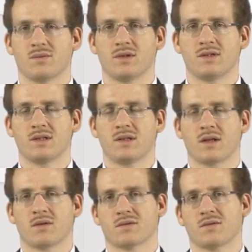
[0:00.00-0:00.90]
We see
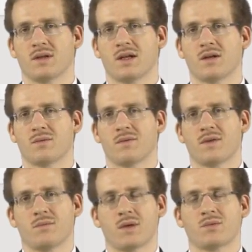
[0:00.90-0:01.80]
that also later with
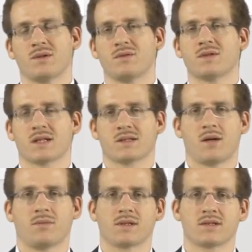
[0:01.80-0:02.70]
the MapReduce
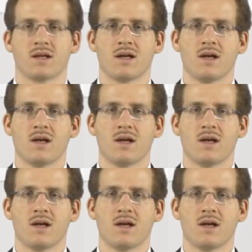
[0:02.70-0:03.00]
examples.